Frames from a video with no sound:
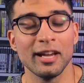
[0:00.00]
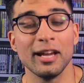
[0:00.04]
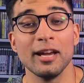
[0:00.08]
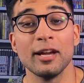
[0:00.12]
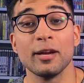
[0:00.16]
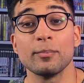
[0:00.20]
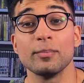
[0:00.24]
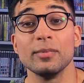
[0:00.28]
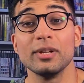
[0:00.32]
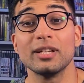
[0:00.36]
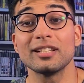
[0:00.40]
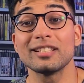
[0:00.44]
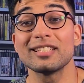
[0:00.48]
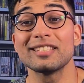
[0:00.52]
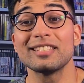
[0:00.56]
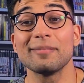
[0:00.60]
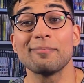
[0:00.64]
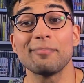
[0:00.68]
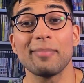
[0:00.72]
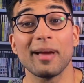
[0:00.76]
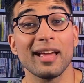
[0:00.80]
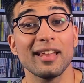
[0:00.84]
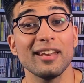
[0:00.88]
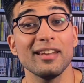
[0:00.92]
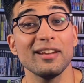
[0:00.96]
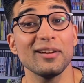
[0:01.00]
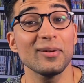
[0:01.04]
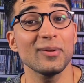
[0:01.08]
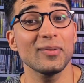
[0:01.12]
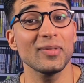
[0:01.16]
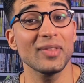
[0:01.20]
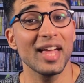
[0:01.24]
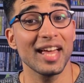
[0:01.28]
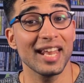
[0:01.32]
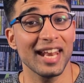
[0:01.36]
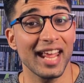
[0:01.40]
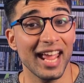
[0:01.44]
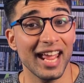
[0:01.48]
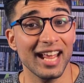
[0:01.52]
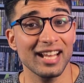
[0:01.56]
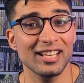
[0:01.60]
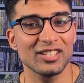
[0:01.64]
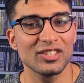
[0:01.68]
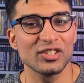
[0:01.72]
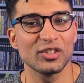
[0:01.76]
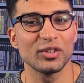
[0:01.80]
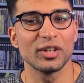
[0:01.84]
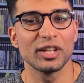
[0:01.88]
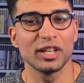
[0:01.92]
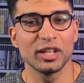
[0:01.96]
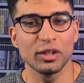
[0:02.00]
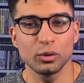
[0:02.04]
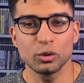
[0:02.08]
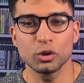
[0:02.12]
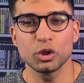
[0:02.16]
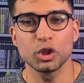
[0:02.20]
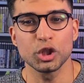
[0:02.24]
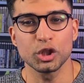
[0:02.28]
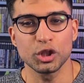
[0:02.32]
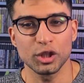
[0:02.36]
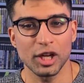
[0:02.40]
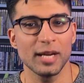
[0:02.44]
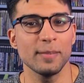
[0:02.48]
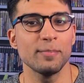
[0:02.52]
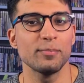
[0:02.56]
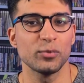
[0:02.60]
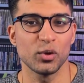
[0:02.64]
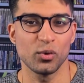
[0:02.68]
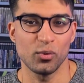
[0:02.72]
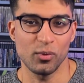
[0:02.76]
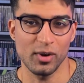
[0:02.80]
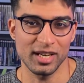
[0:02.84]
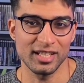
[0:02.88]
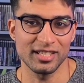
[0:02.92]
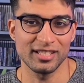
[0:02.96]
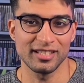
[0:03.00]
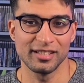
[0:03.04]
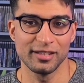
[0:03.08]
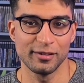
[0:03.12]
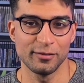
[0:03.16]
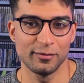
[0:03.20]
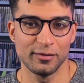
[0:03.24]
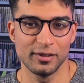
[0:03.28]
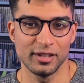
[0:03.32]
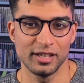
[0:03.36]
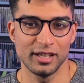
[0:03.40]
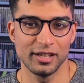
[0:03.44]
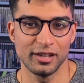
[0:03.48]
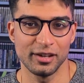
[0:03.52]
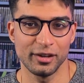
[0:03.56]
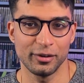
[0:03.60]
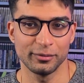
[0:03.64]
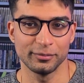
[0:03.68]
because depending on that answer, it'll shape the rest of the video.